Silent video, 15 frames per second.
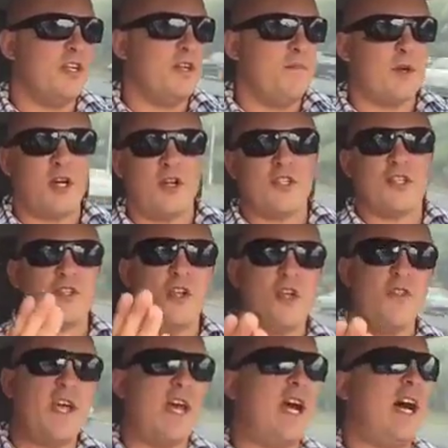Because it's not
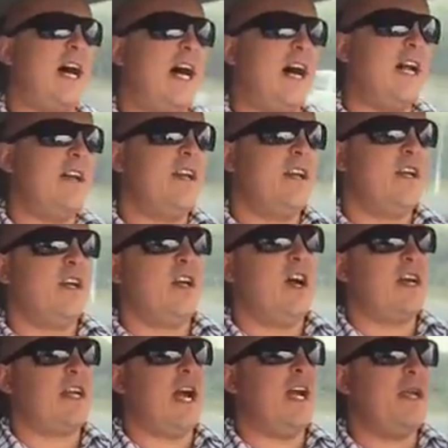that hard.
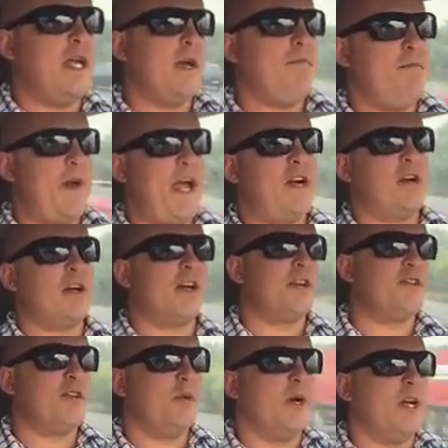Okay, yep, bang, I'm going
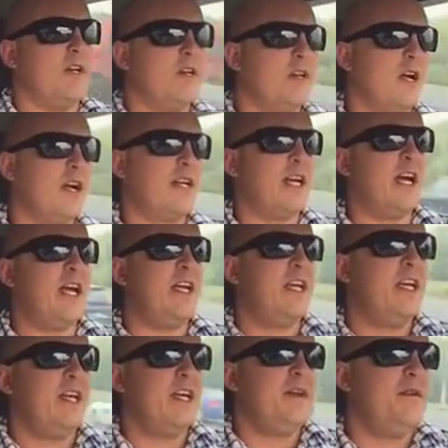to do it. Okay?
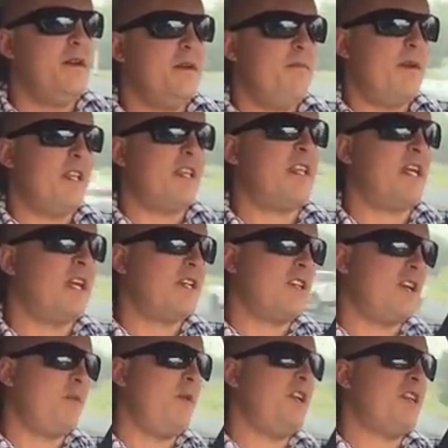But the thing is
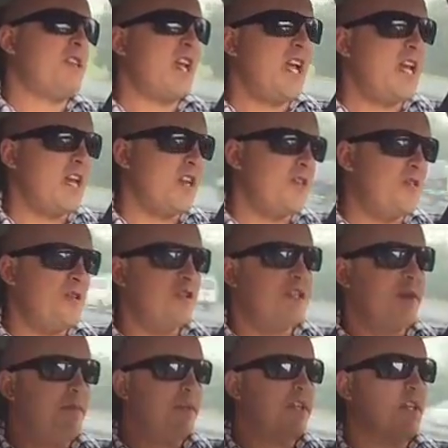that when you say you're going to do
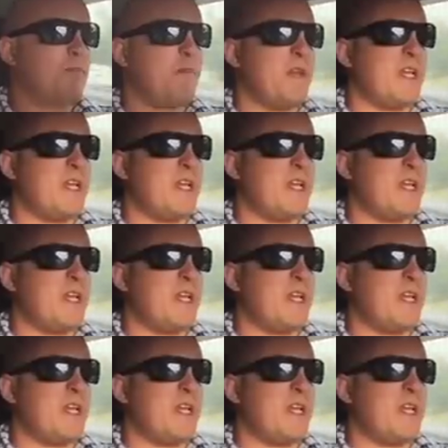something, just be